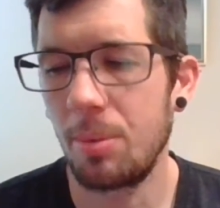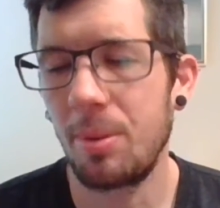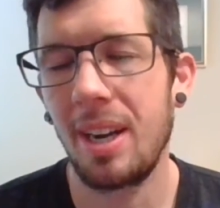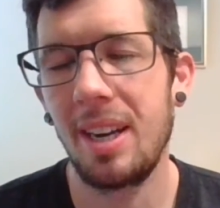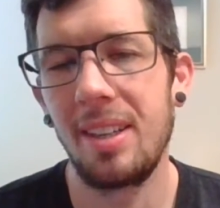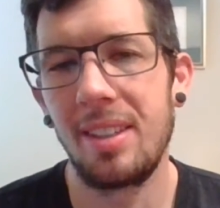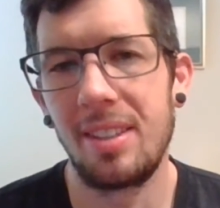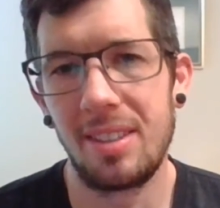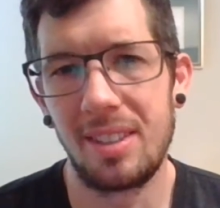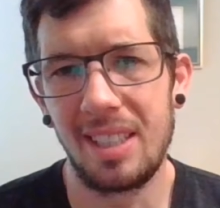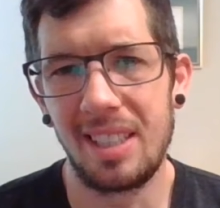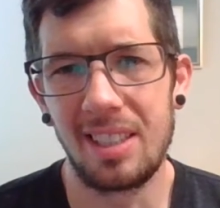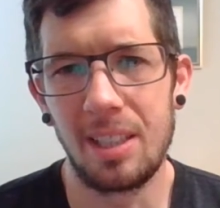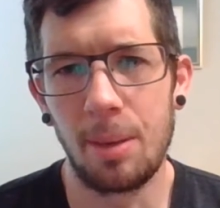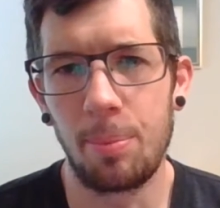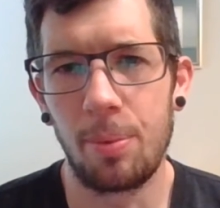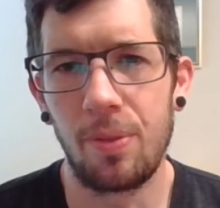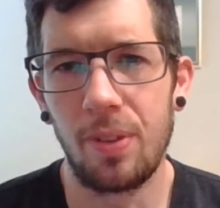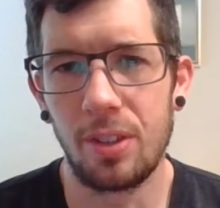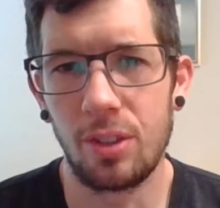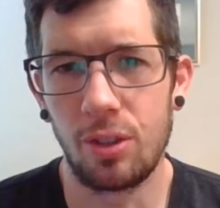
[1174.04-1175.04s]
kind of disease that
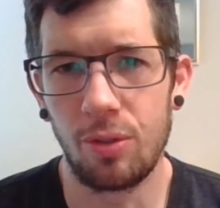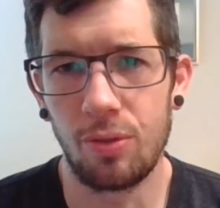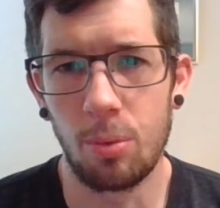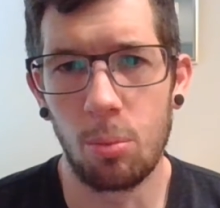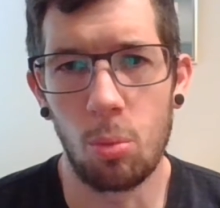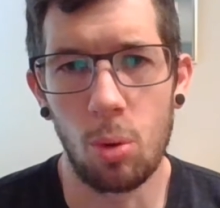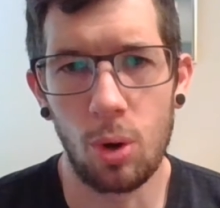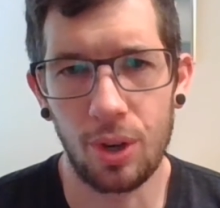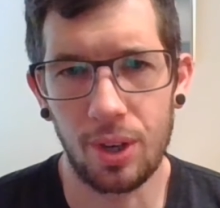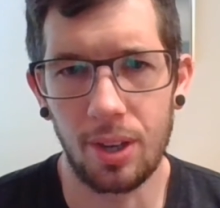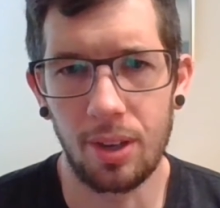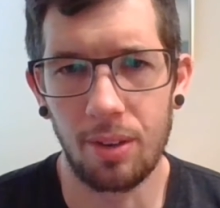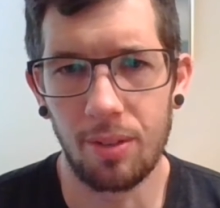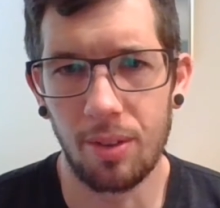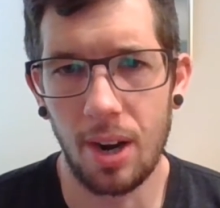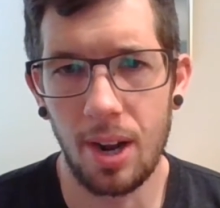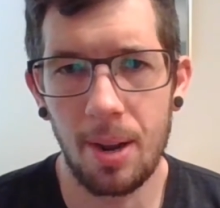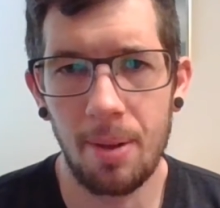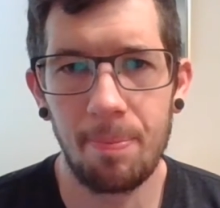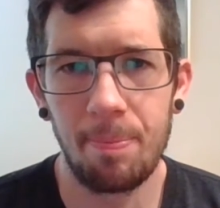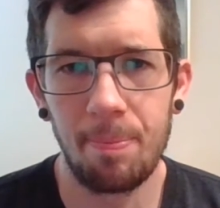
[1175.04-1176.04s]
prevents you from working,
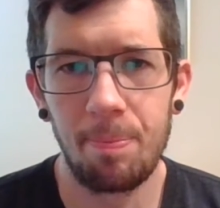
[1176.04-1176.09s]
right?